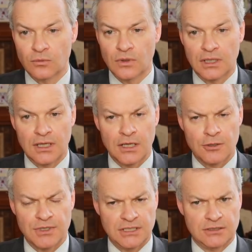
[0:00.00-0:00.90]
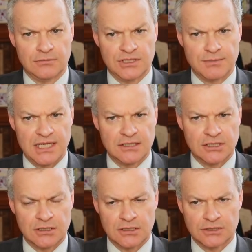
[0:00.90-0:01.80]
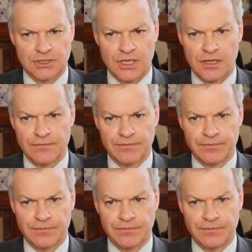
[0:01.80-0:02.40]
Well, I hope I didn't miss Benj last go,